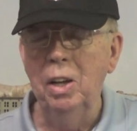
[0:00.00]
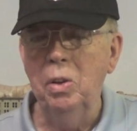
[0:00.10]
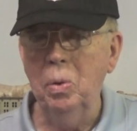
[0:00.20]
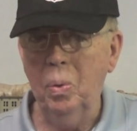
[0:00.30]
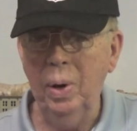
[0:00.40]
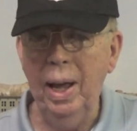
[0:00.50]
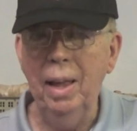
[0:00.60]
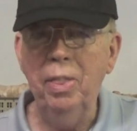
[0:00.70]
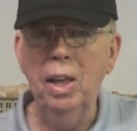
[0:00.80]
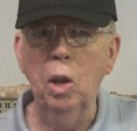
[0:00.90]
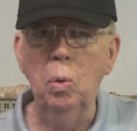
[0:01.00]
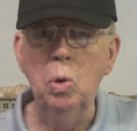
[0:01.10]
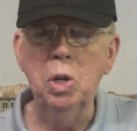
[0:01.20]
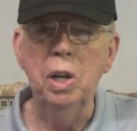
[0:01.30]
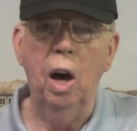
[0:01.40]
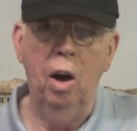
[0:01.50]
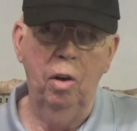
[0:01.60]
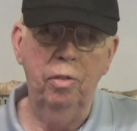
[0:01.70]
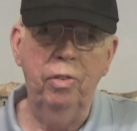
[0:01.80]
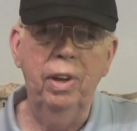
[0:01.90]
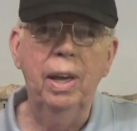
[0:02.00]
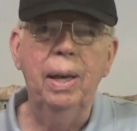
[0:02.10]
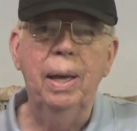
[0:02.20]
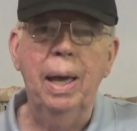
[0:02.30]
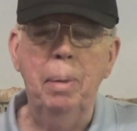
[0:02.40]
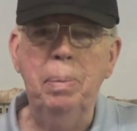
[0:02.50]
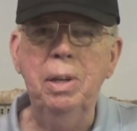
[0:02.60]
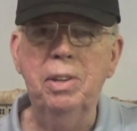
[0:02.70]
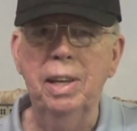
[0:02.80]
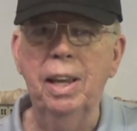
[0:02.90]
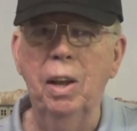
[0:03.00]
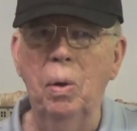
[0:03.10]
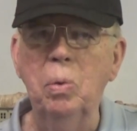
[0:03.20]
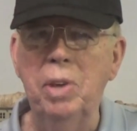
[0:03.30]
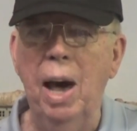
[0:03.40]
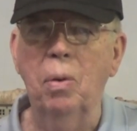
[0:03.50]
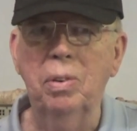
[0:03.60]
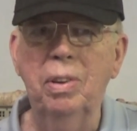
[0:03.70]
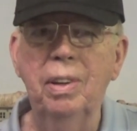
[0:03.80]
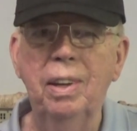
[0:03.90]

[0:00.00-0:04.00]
to create the illusion of empties in and loads out.